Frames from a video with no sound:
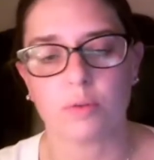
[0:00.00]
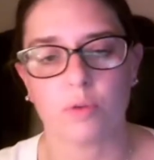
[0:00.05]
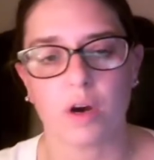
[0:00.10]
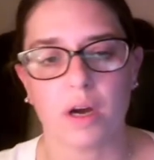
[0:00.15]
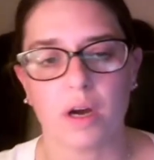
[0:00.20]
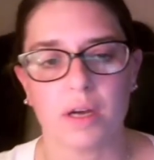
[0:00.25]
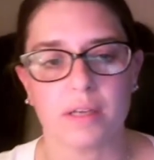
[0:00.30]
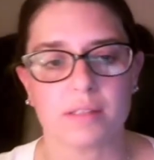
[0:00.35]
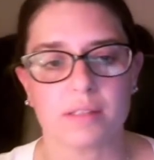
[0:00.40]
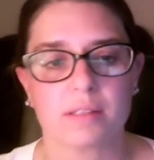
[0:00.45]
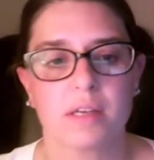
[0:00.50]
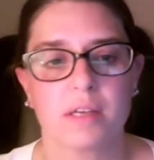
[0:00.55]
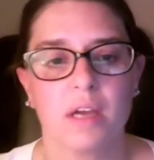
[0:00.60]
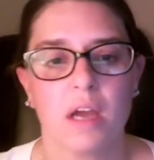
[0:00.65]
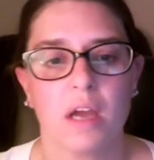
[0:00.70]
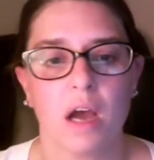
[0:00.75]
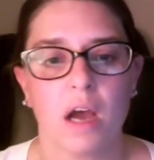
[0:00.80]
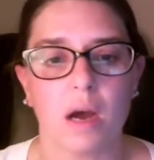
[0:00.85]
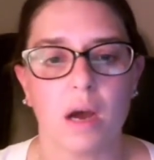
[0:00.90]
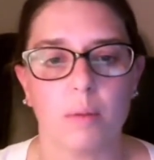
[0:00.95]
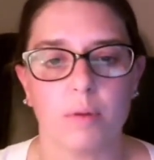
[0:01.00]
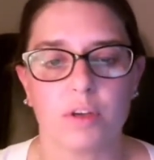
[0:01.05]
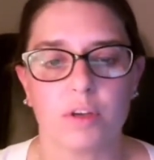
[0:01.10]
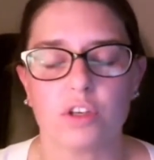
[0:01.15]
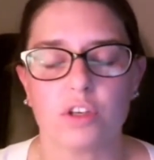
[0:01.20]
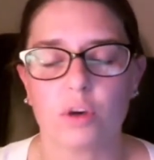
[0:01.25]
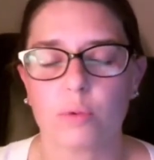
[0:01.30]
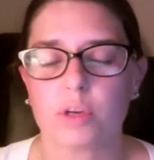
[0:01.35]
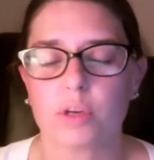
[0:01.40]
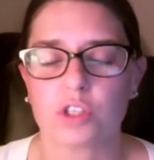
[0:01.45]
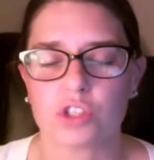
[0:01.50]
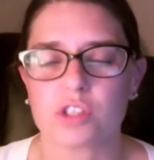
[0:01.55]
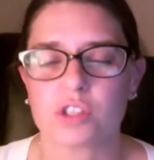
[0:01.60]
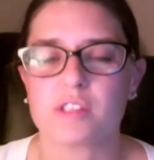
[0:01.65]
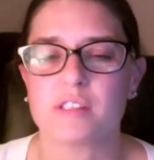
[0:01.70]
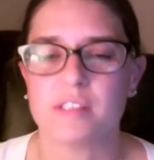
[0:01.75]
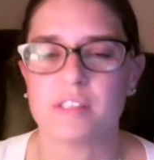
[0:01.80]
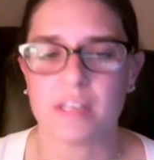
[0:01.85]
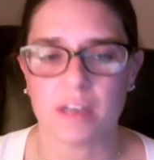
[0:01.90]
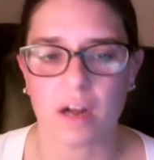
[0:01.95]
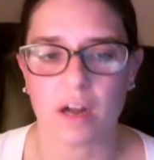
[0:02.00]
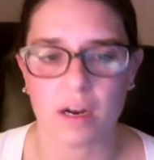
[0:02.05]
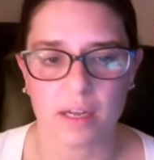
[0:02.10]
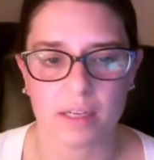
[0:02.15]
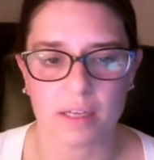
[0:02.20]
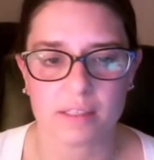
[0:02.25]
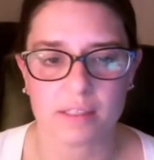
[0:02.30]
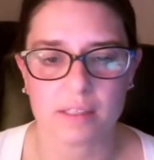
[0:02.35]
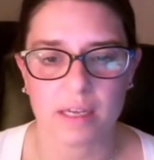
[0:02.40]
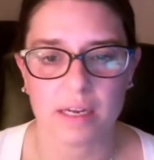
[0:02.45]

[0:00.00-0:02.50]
wise, but you don't want to just sit on it.